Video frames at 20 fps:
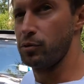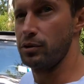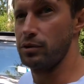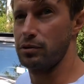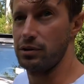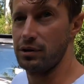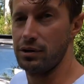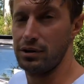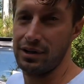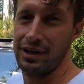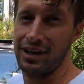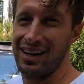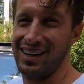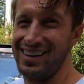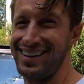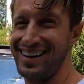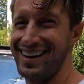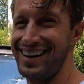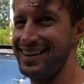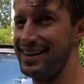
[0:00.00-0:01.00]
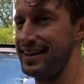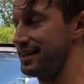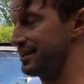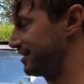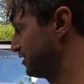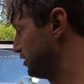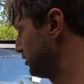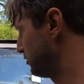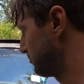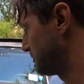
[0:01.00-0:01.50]
four-door, not a
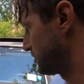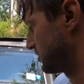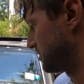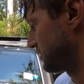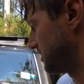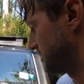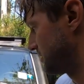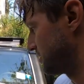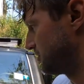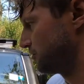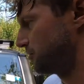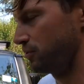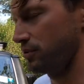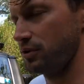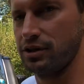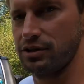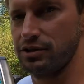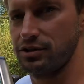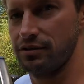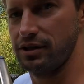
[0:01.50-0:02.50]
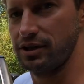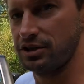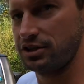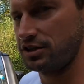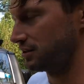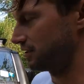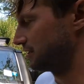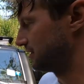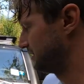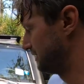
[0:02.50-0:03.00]
90, which is the two-door
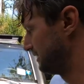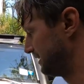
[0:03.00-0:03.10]
traditional.